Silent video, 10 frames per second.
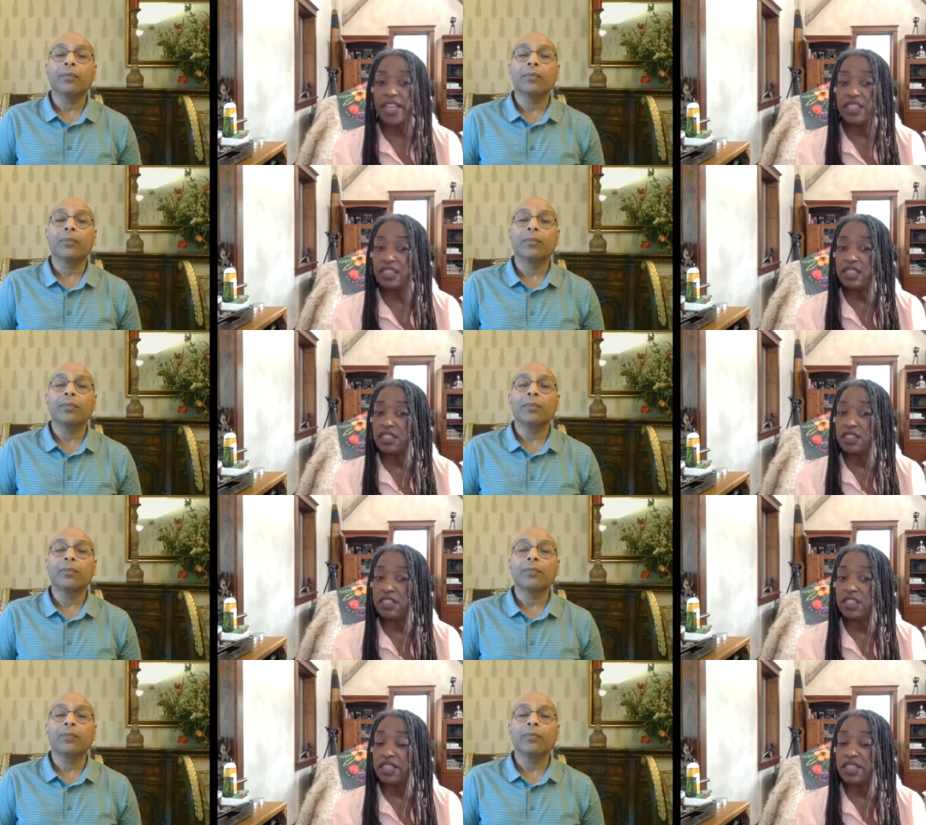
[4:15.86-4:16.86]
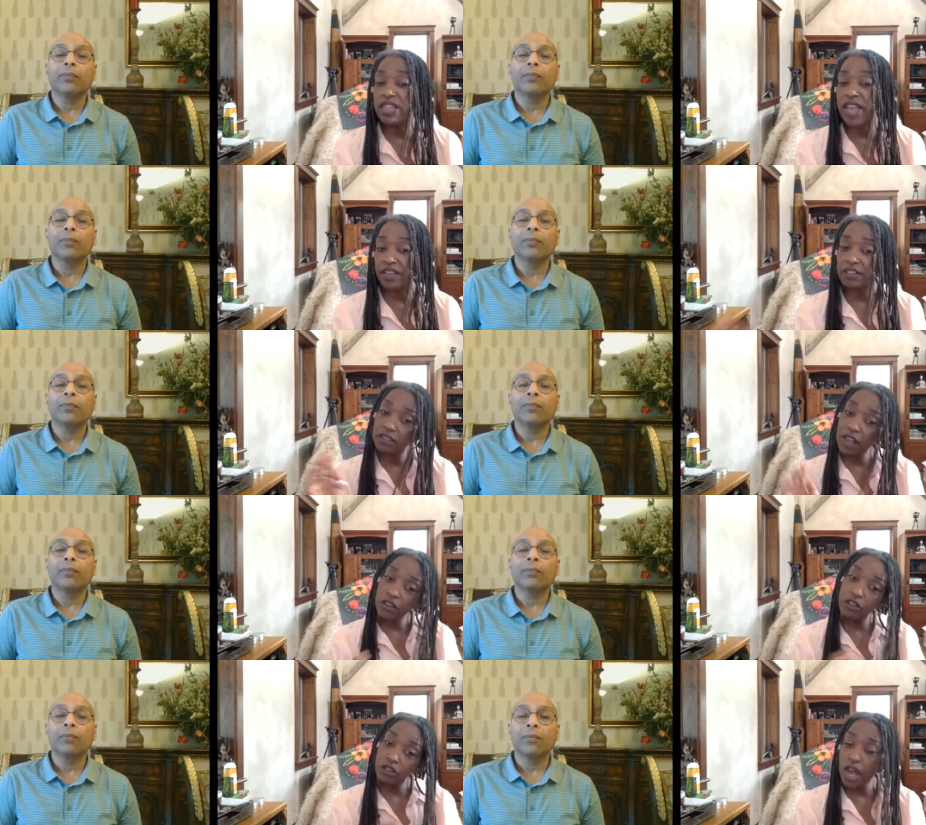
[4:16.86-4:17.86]
Speaker 1: Let's let
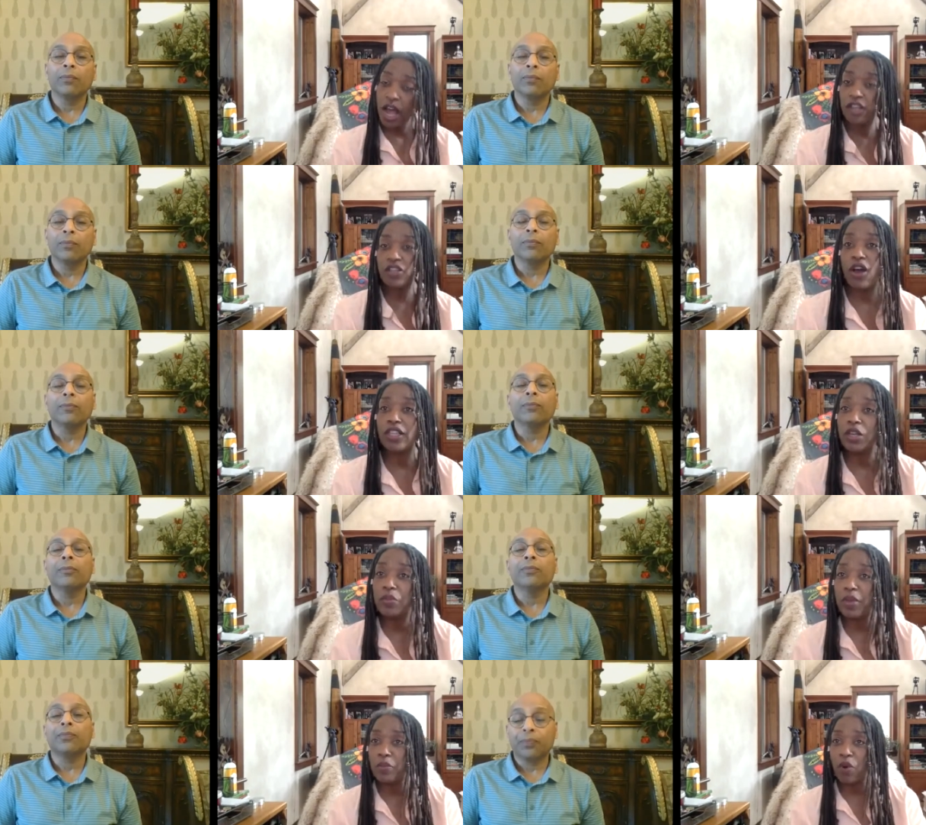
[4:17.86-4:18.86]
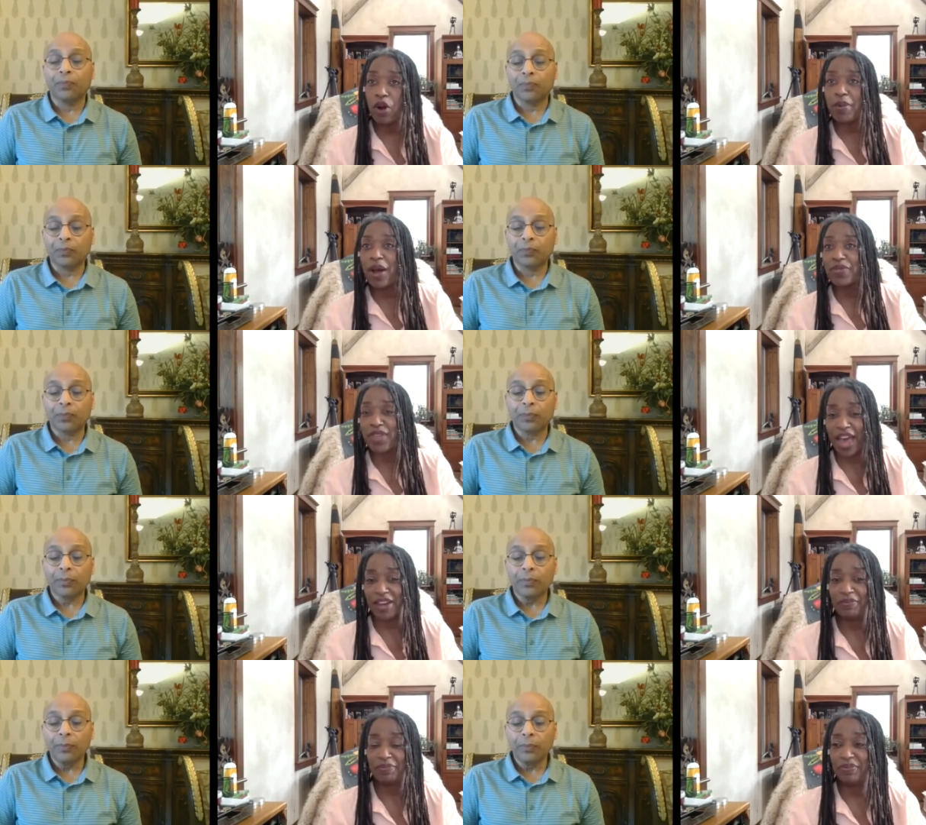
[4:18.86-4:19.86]
Doctor Shah talk a little bit more about
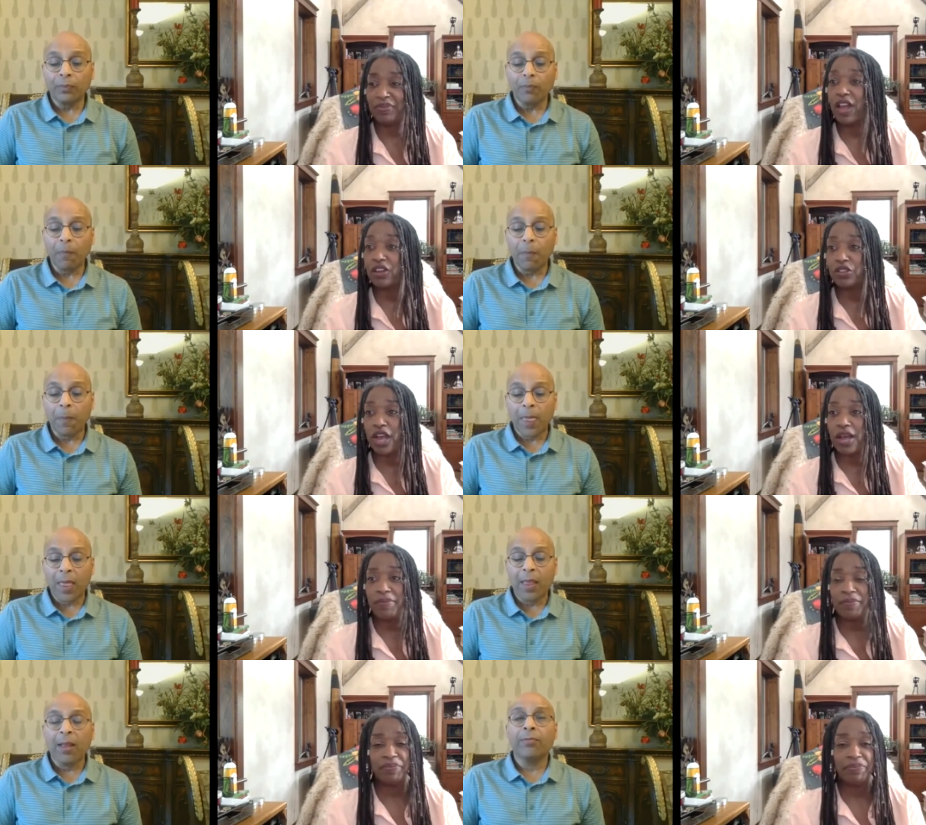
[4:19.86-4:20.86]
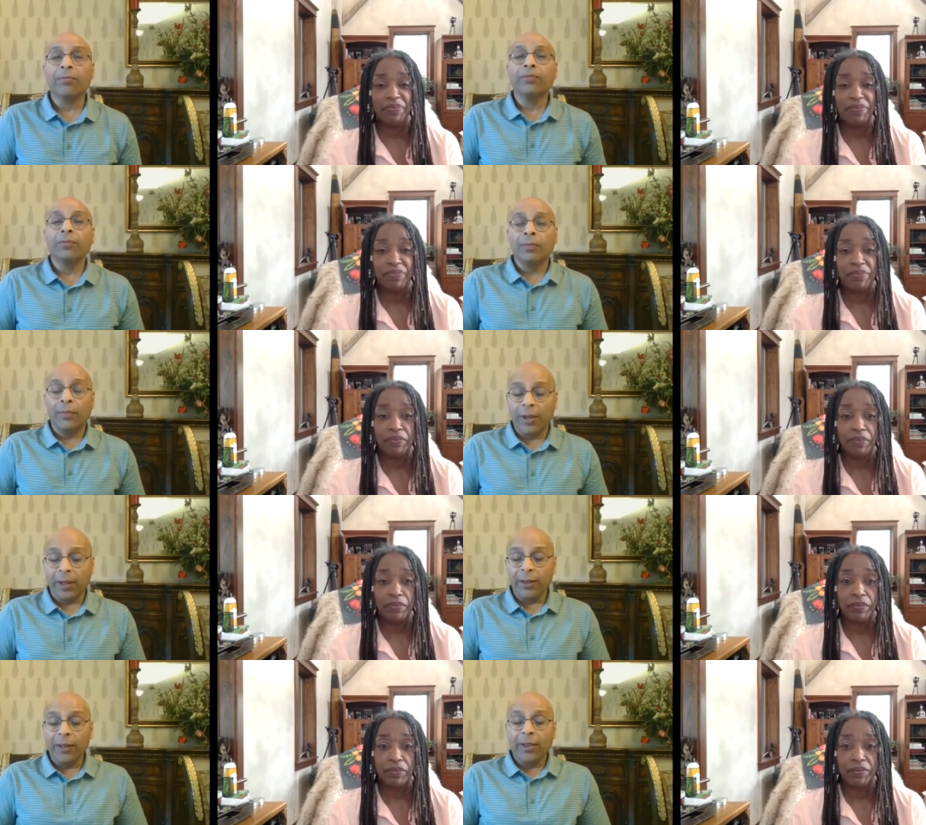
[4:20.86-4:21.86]
that. Doctor Shah?
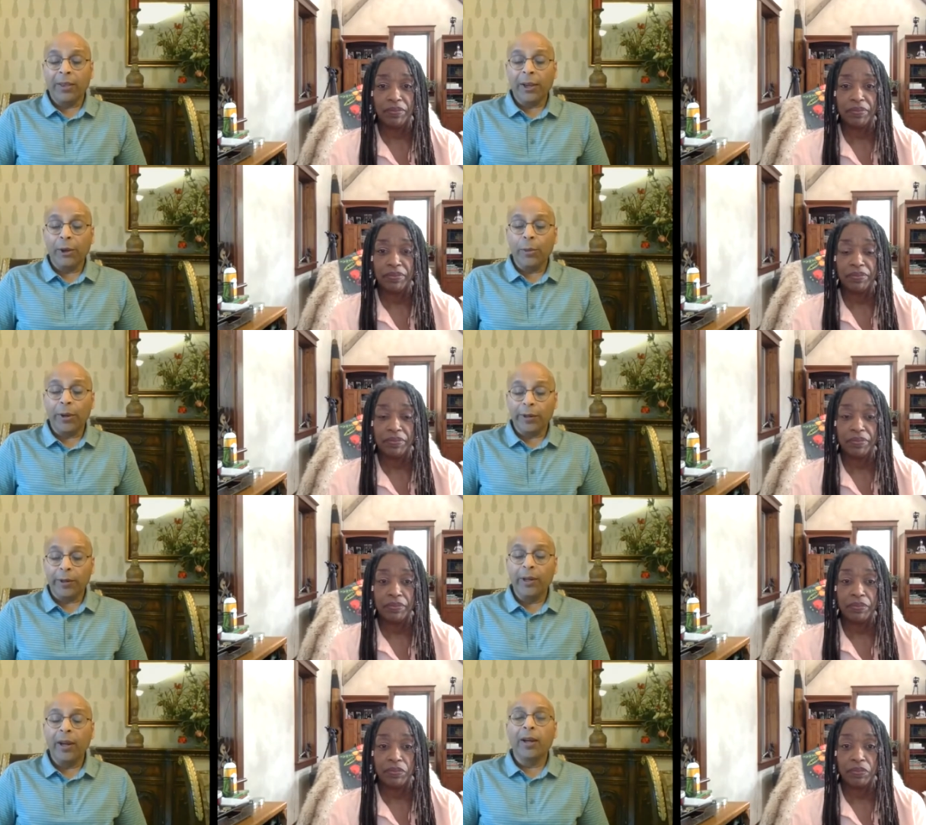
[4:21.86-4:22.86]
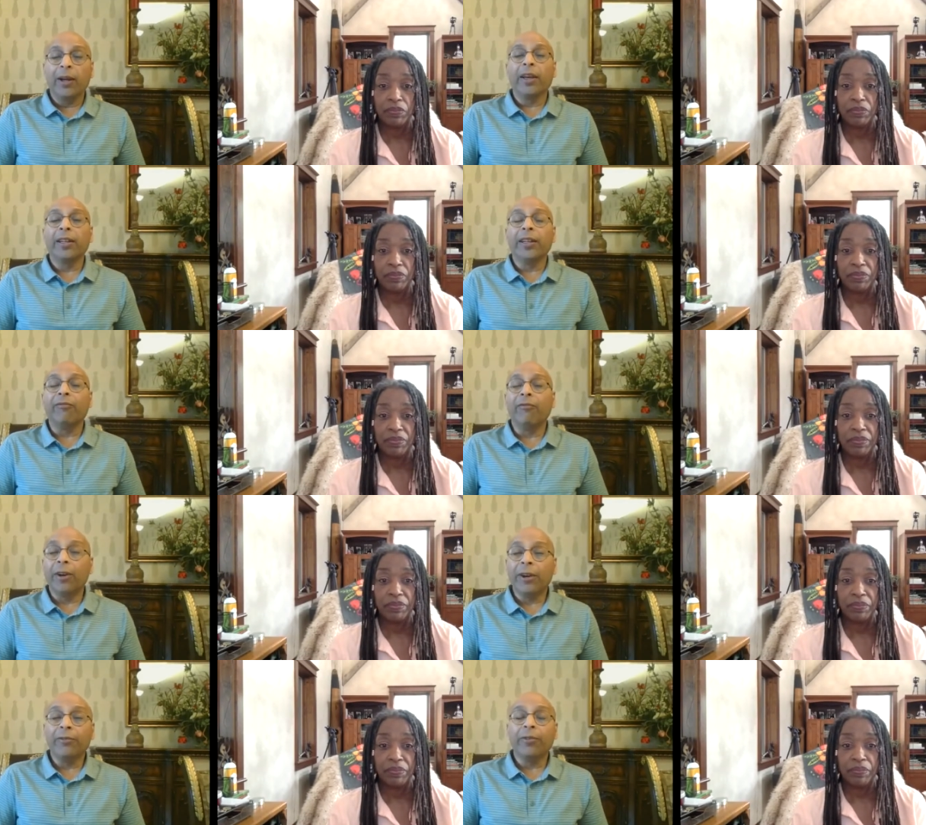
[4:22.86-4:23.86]
Speaker 2: Yeah, thank you, Meryl. Again, I'm
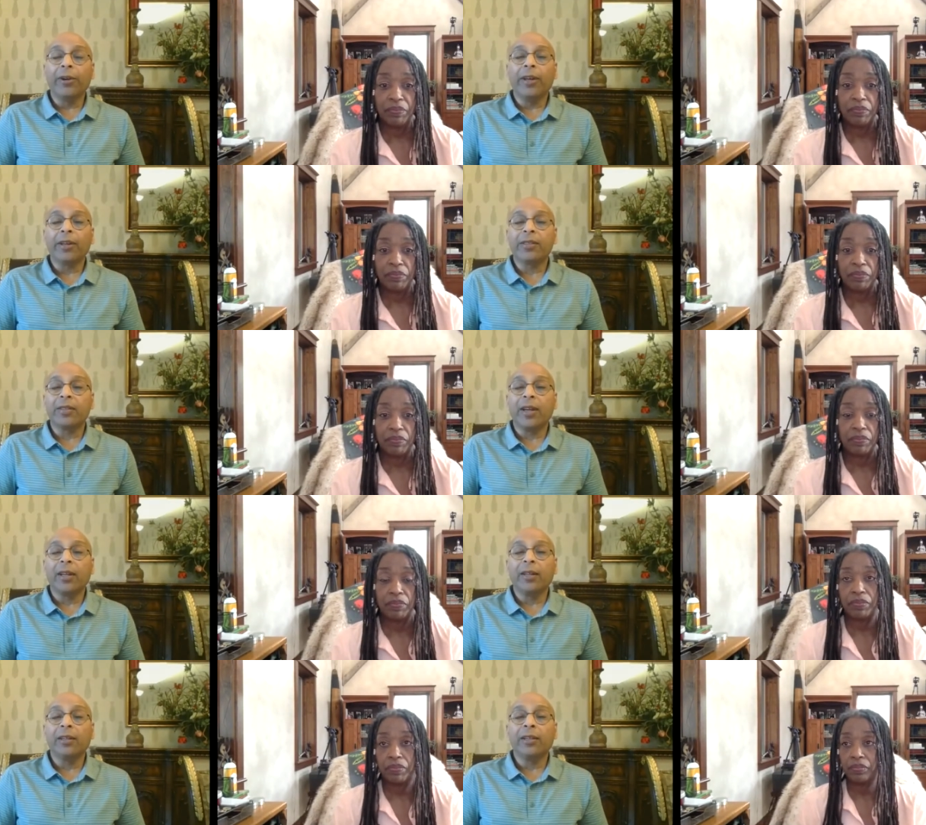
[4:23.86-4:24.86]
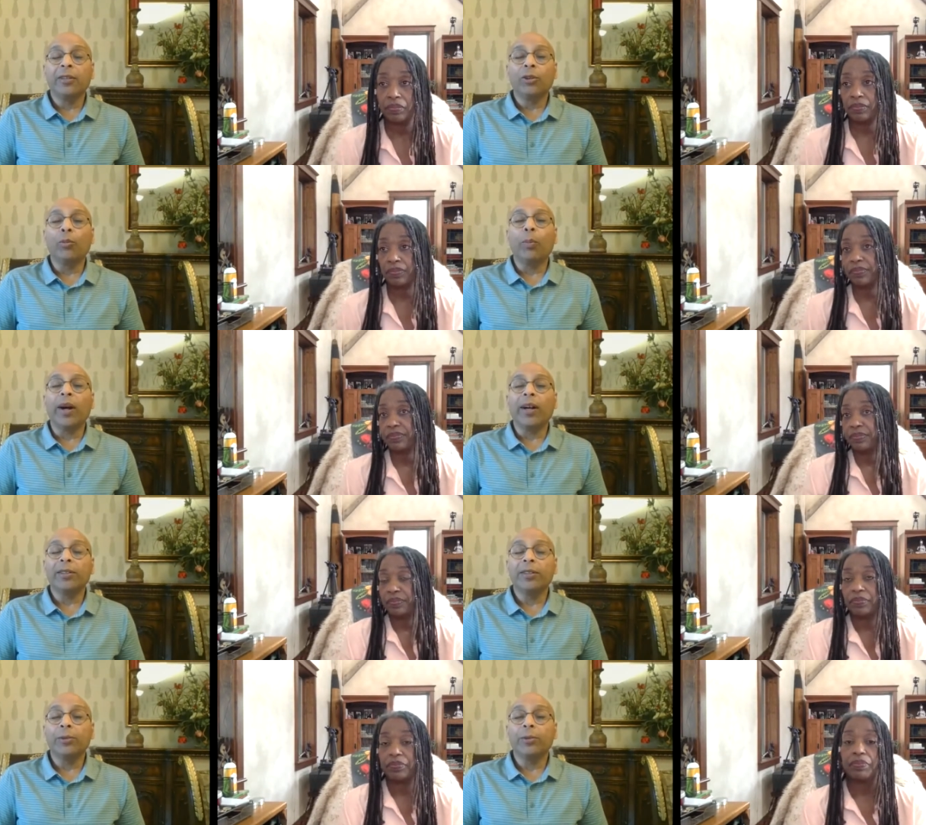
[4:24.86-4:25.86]
very, very excited to
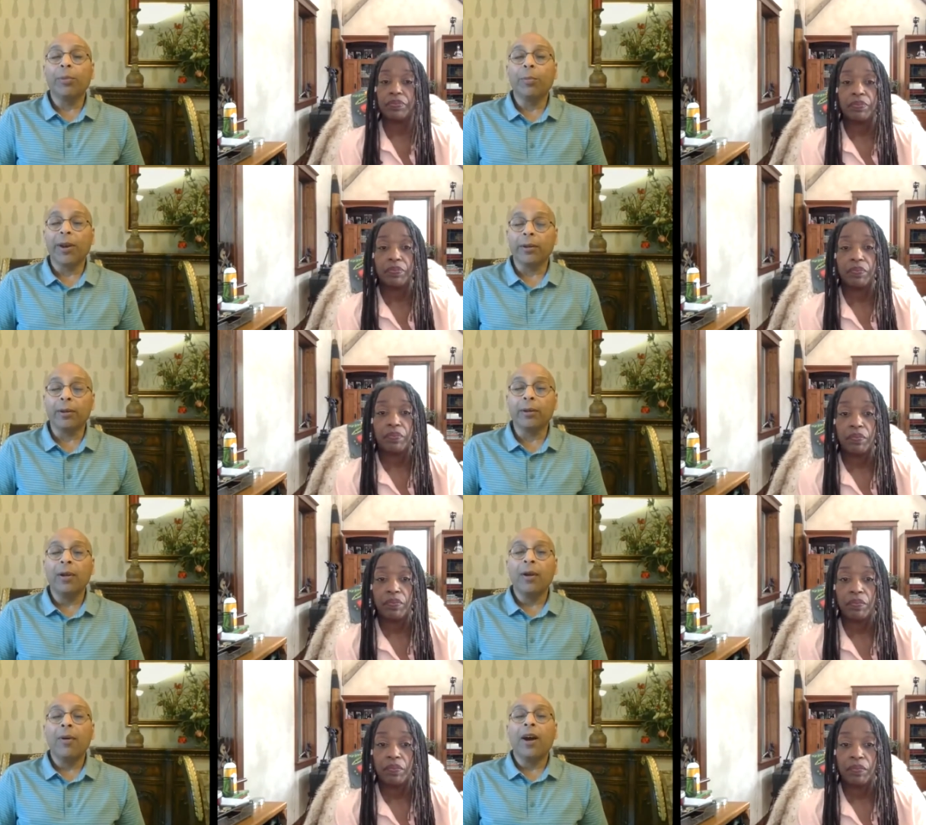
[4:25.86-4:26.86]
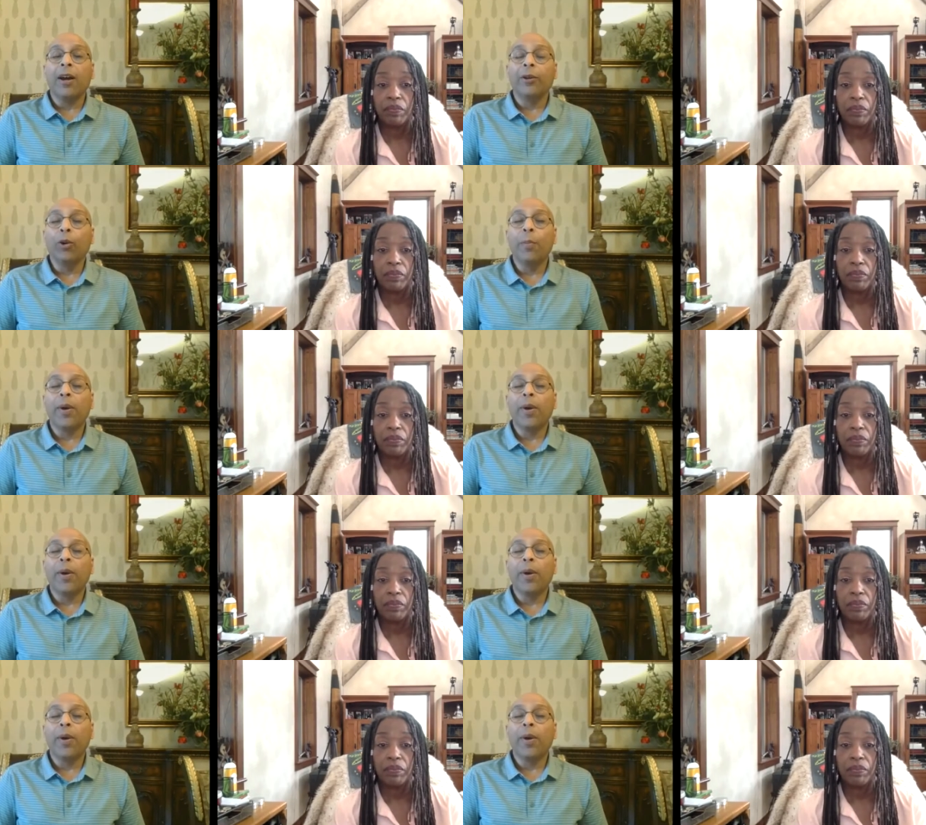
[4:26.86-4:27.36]
partner with Meryl. I know